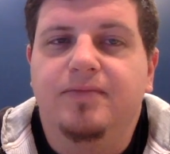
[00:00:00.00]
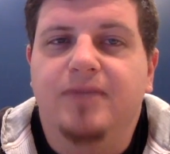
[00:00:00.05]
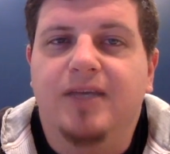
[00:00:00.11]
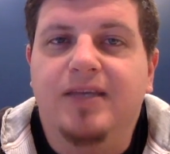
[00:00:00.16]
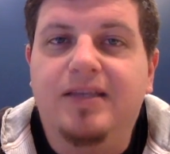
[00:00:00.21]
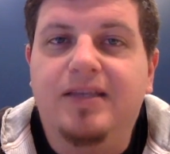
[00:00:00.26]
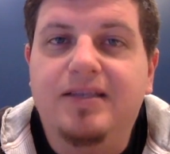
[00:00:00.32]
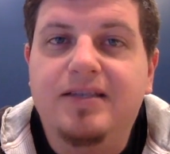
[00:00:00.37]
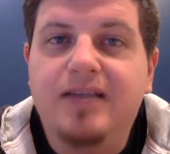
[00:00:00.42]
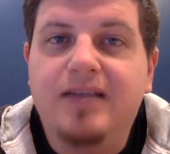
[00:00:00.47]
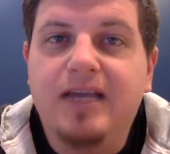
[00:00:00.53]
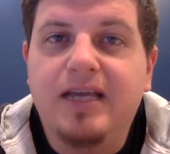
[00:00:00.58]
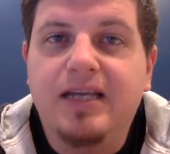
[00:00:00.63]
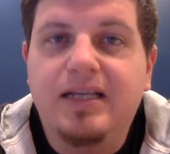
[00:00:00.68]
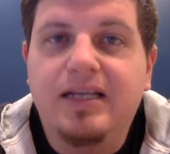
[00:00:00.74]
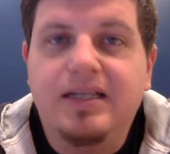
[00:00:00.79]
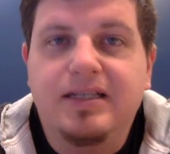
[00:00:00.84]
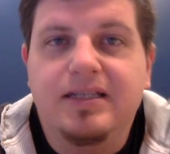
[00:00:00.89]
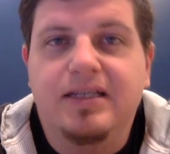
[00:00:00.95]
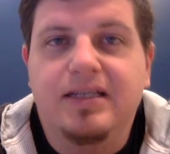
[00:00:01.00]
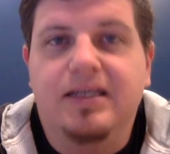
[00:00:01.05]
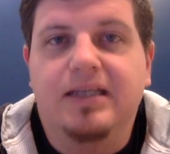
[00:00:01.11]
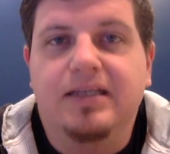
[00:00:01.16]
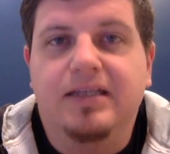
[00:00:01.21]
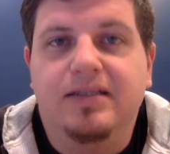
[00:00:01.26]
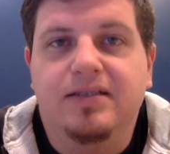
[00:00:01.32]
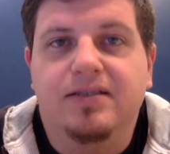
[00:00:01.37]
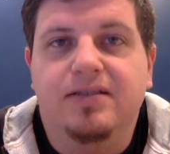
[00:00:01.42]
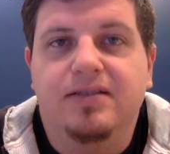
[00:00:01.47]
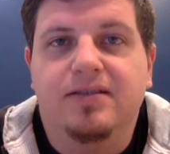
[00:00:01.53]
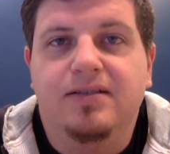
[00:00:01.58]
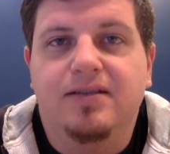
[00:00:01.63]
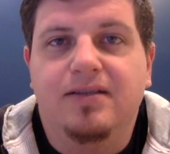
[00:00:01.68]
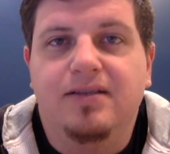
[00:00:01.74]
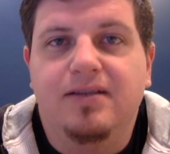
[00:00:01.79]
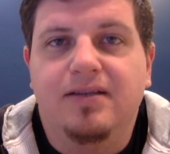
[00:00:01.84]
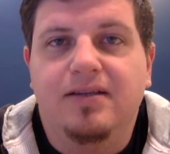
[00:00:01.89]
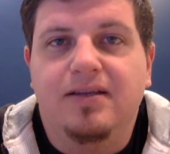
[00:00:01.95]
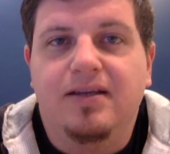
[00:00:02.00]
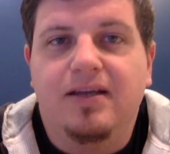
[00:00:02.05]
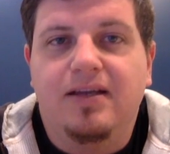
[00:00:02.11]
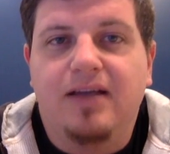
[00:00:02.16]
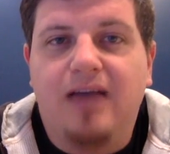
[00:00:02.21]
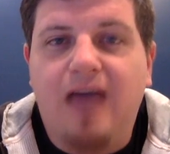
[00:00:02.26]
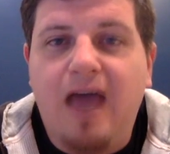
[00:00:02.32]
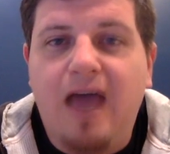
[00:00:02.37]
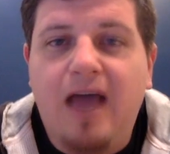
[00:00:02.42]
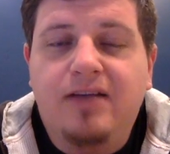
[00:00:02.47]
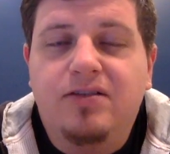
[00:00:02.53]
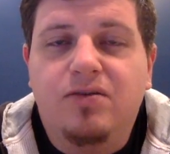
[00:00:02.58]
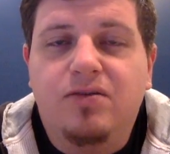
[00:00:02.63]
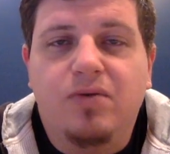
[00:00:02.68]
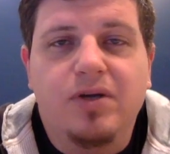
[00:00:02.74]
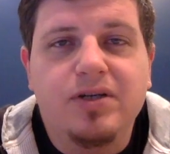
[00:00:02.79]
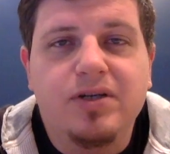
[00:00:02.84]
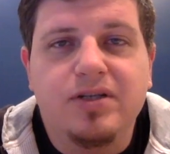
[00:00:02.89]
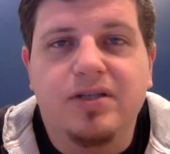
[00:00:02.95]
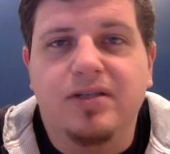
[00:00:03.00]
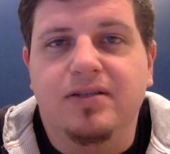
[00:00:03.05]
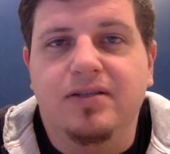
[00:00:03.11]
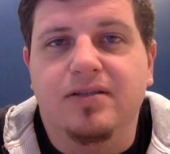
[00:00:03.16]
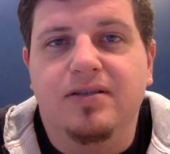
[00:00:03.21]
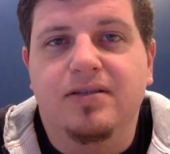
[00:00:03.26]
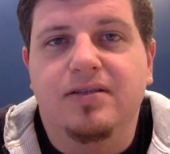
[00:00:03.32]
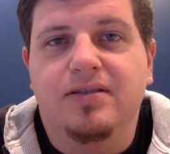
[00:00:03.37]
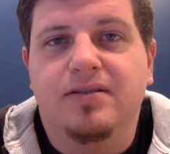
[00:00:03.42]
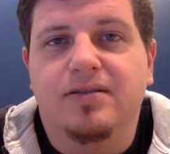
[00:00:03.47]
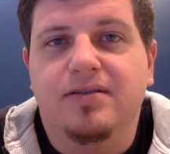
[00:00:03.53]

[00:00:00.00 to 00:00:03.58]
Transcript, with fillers: And the second is this ask questions.